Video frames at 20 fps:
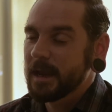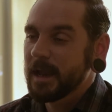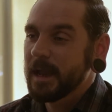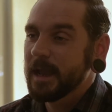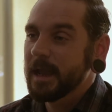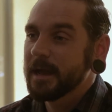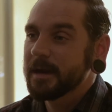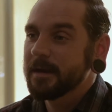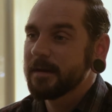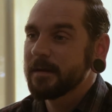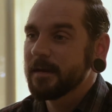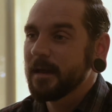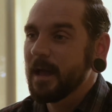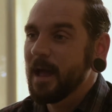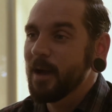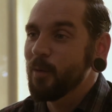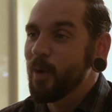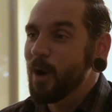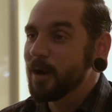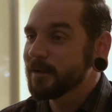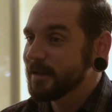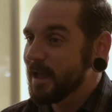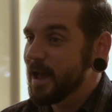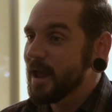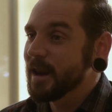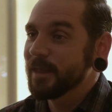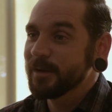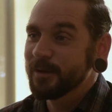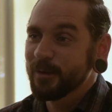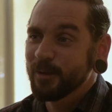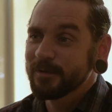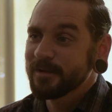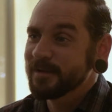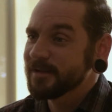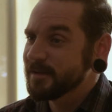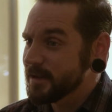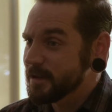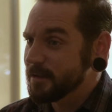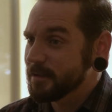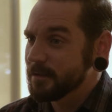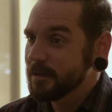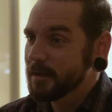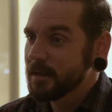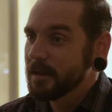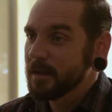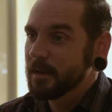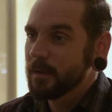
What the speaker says: and I walked out of the doors of jail